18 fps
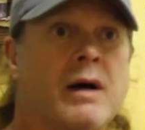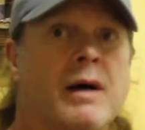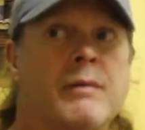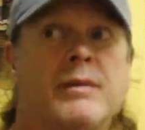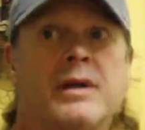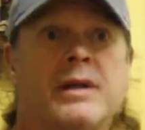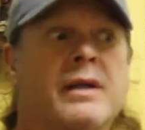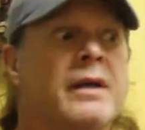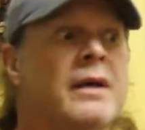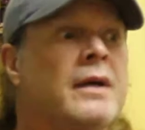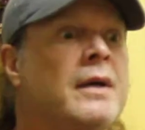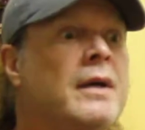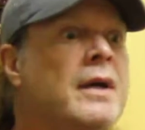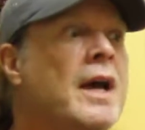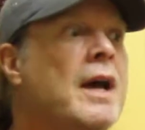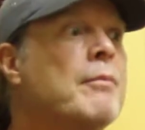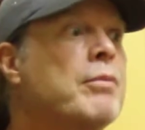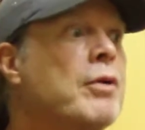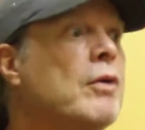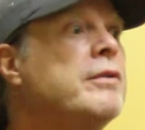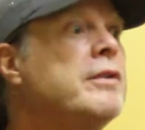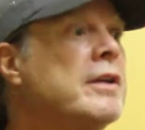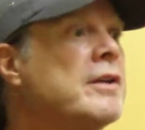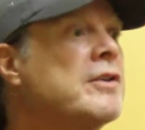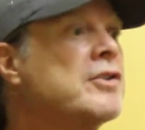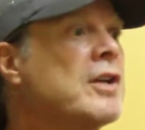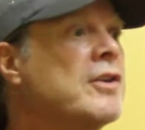I mean, and
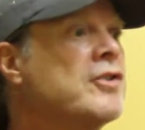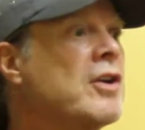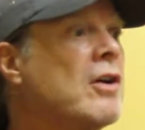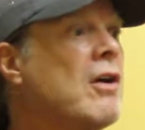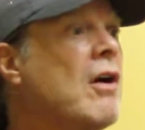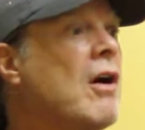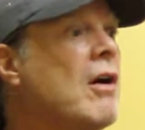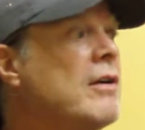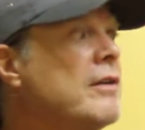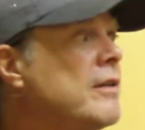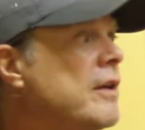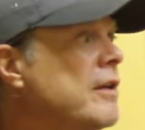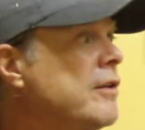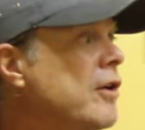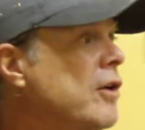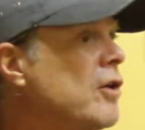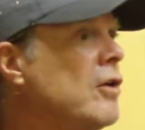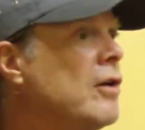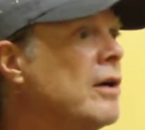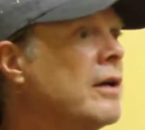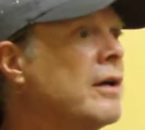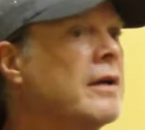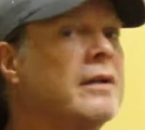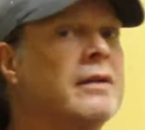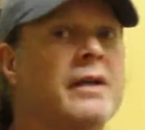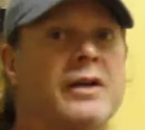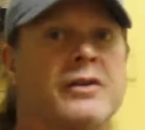protein is such a hard thing to cook
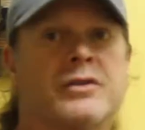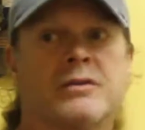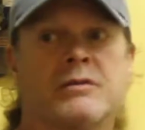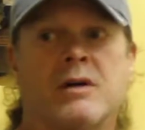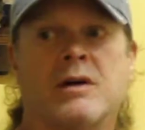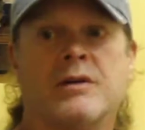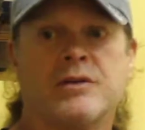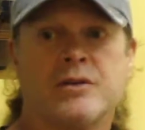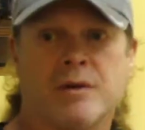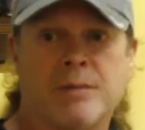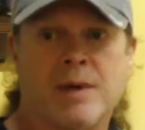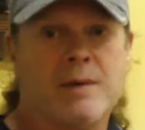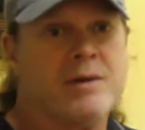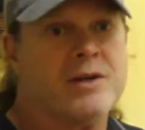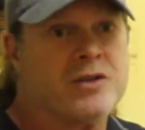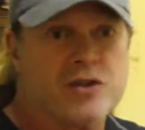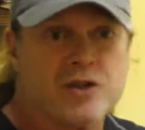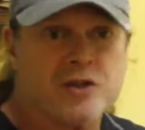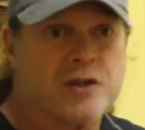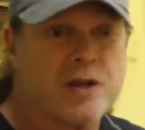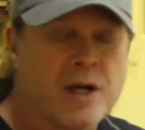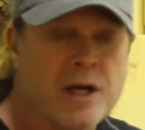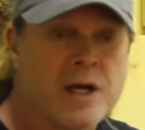and takes so long, so maybe it's just,